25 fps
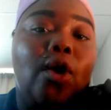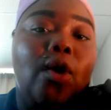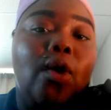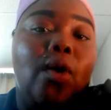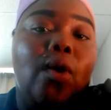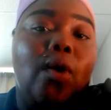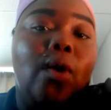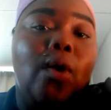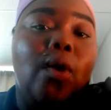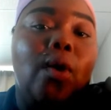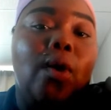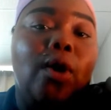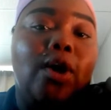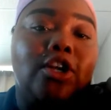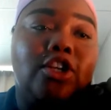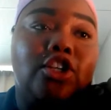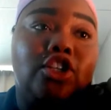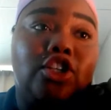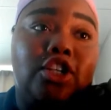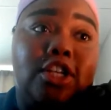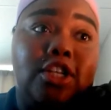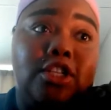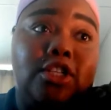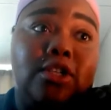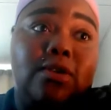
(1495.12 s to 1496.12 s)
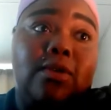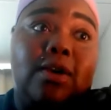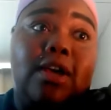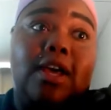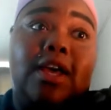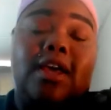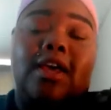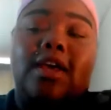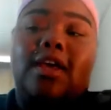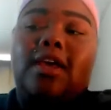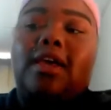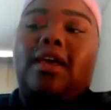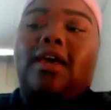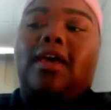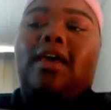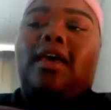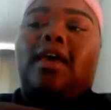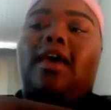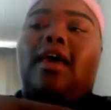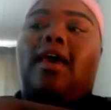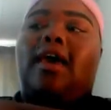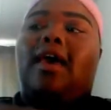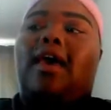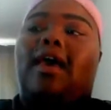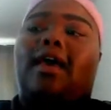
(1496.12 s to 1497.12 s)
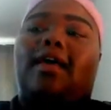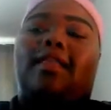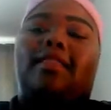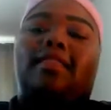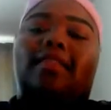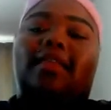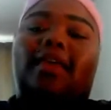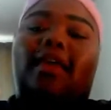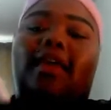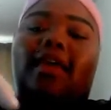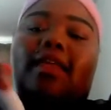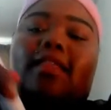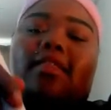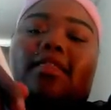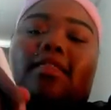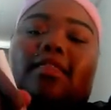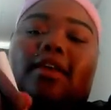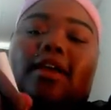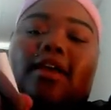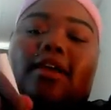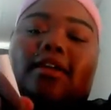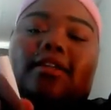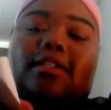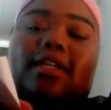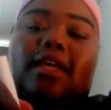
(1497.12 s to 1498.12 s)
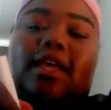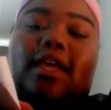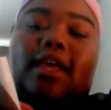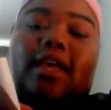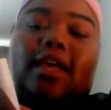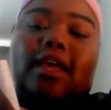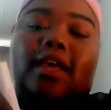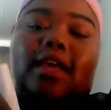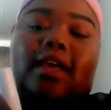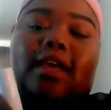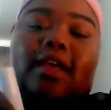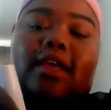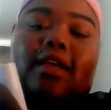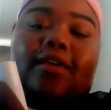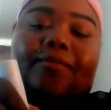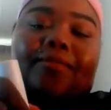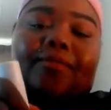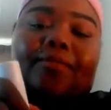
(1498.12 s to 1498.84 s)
gorgeous, okay? And then there's a